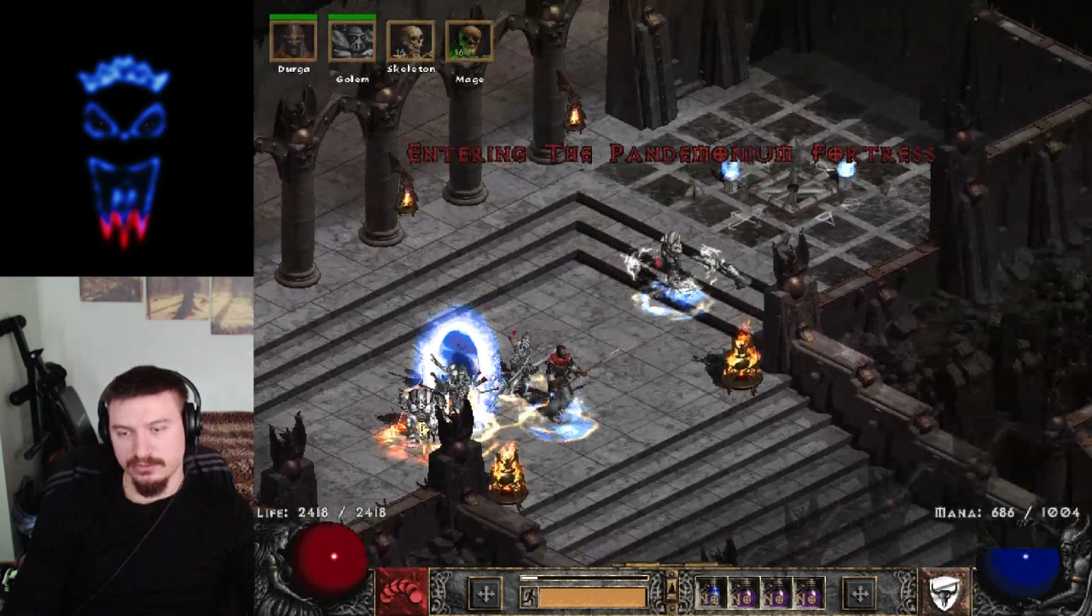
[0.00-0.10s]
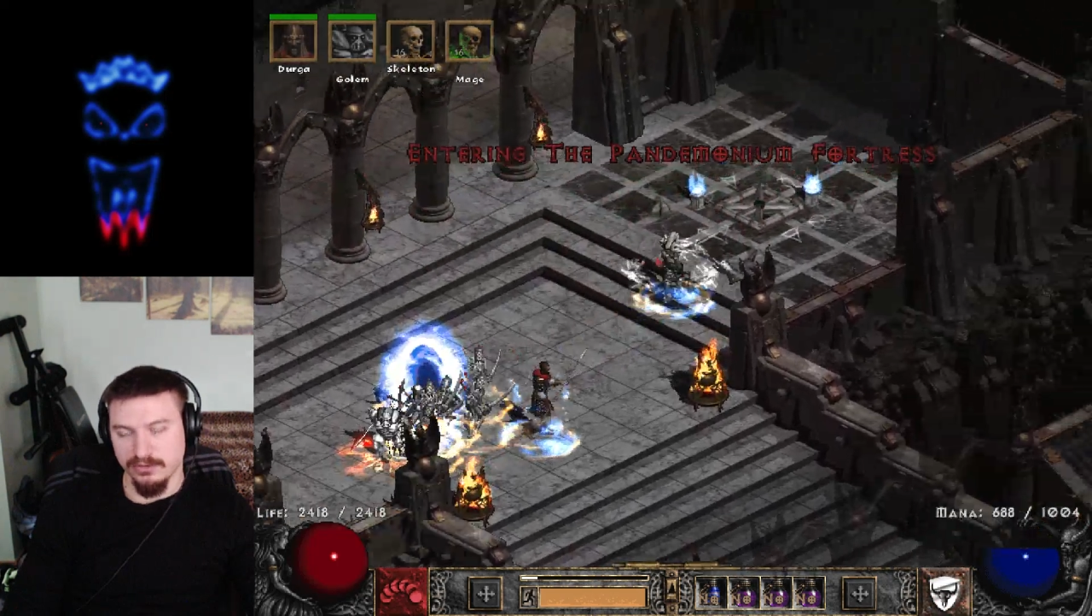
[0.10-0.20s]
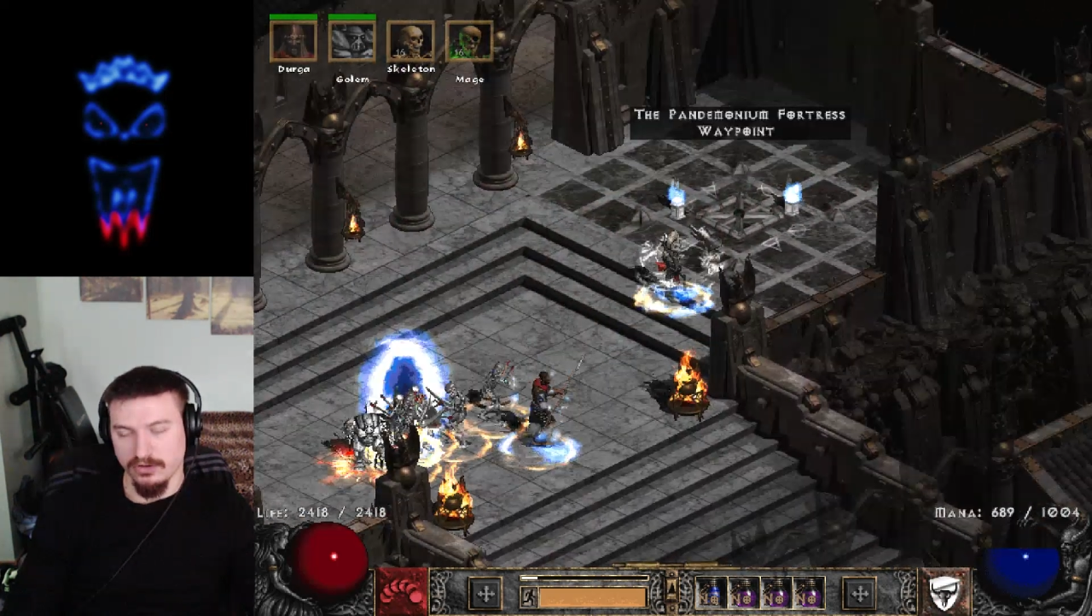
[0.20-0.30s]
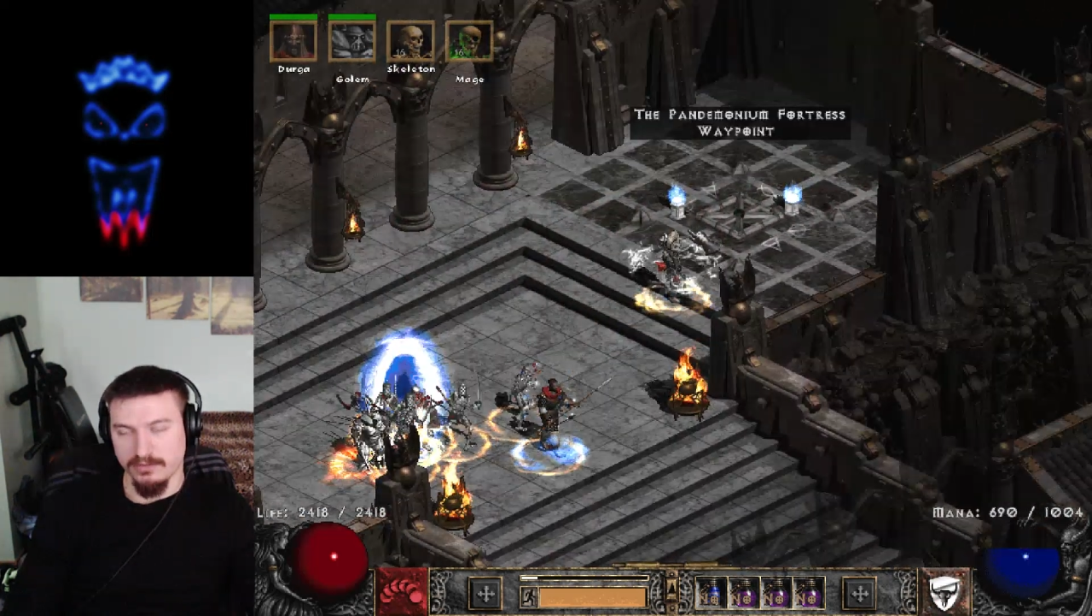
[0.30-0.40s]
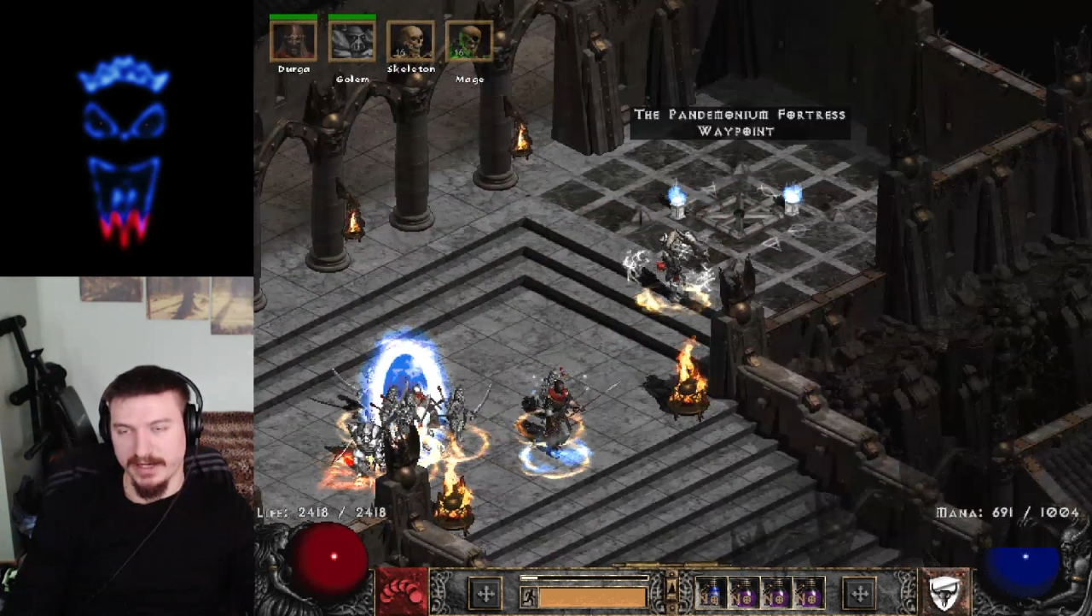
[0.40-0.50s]

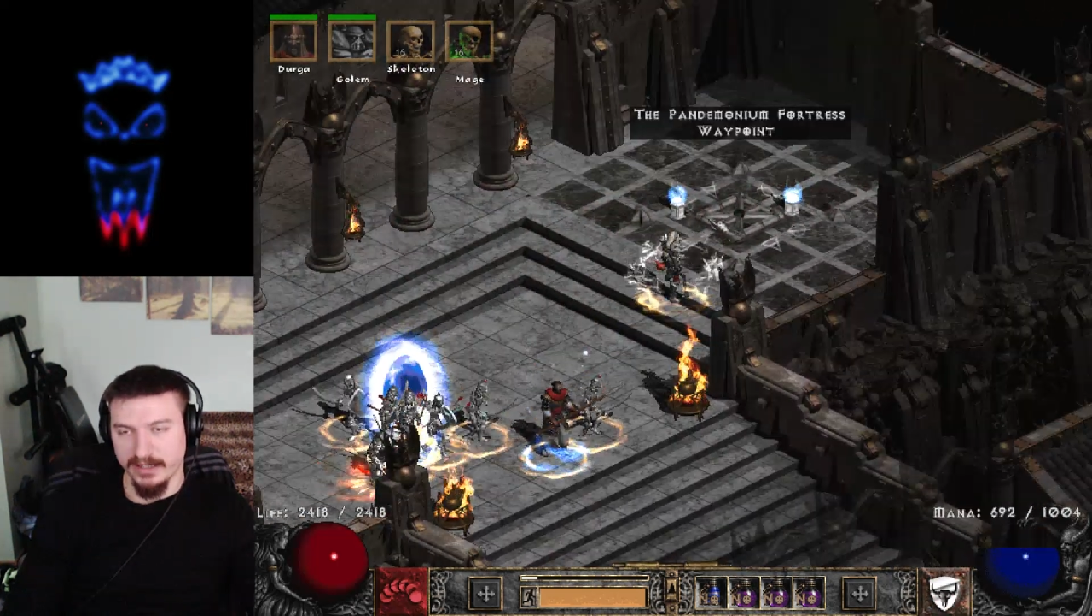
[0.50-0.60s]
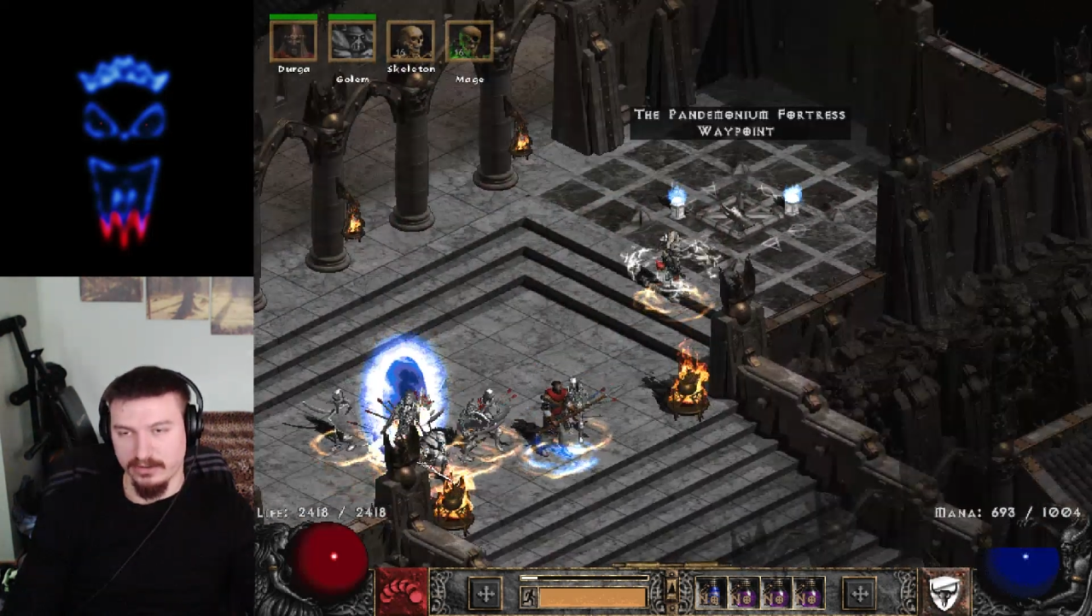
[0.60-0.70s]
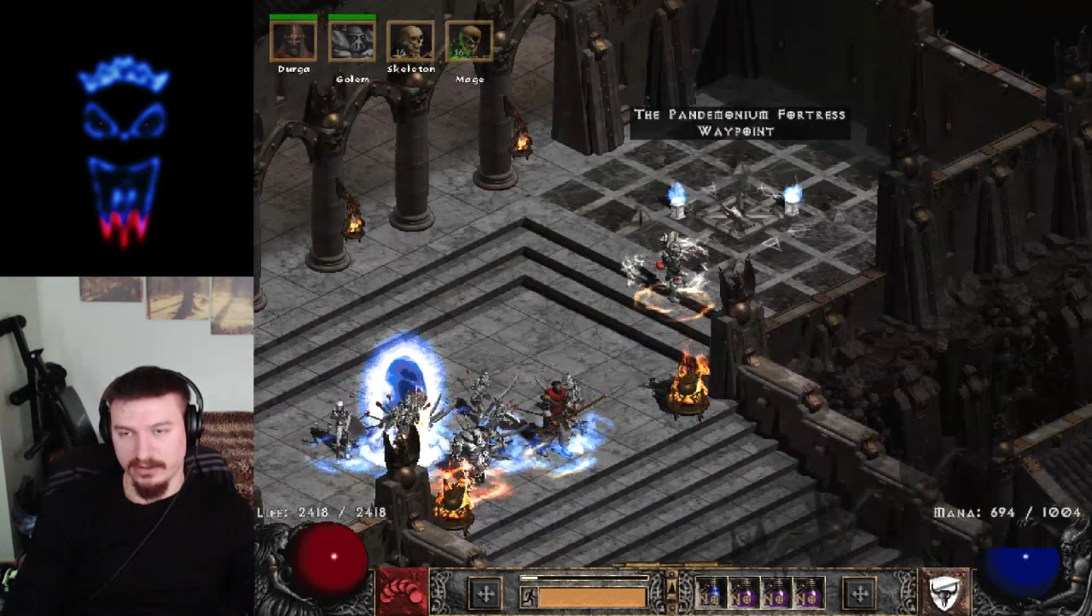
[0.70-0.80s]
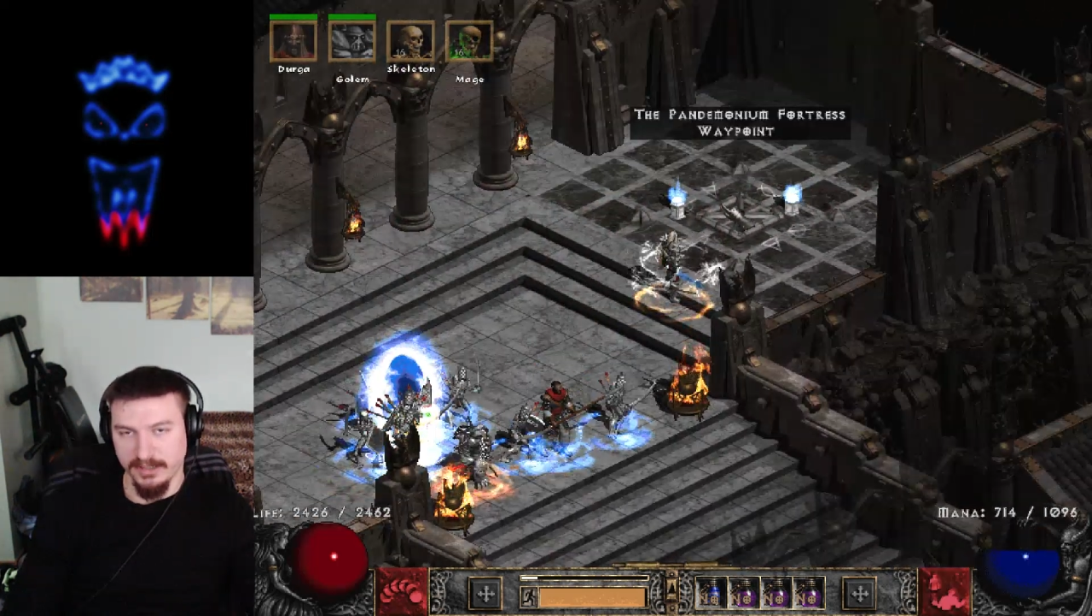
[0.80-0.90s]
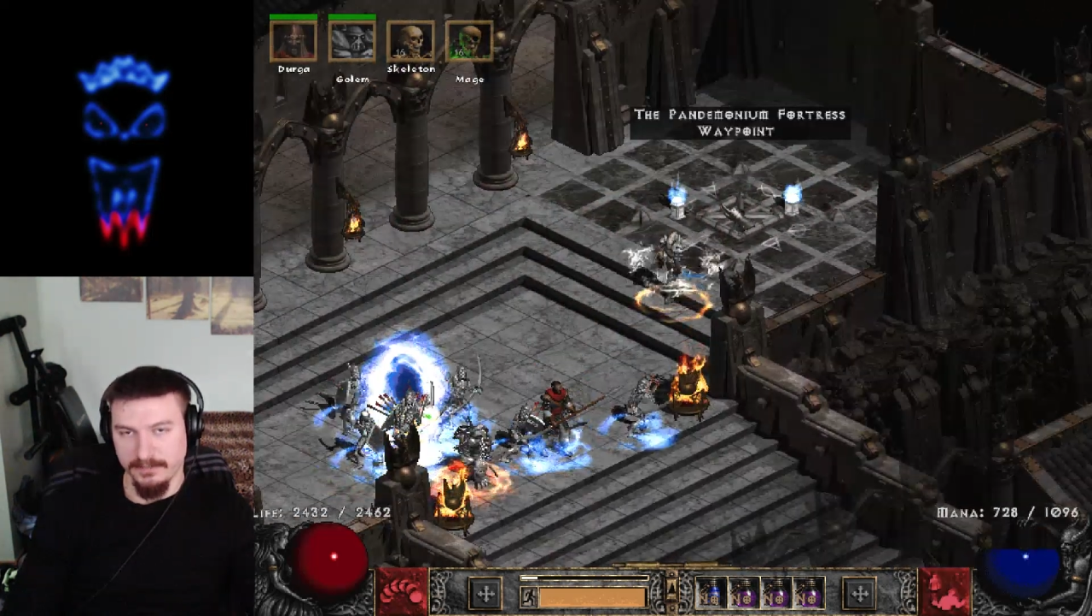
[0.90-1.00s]
lock my
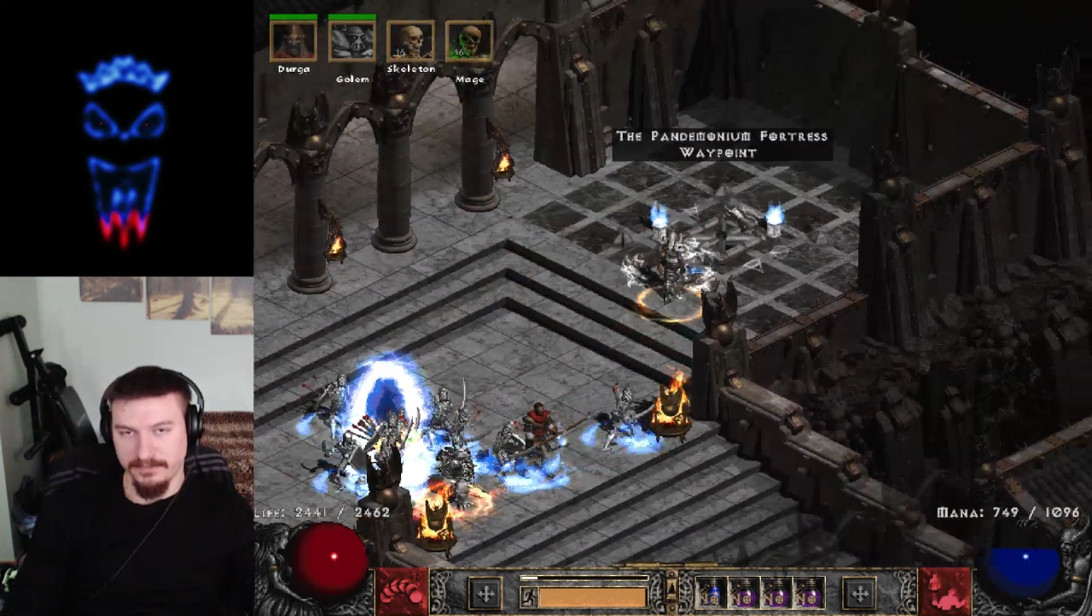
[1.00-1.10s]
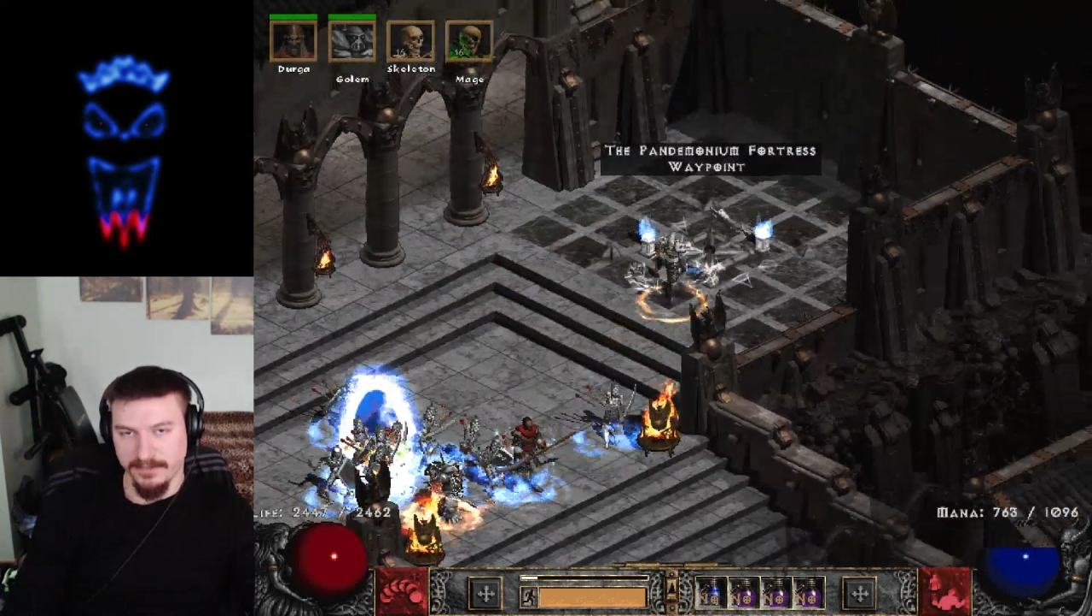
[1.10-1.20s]
golem.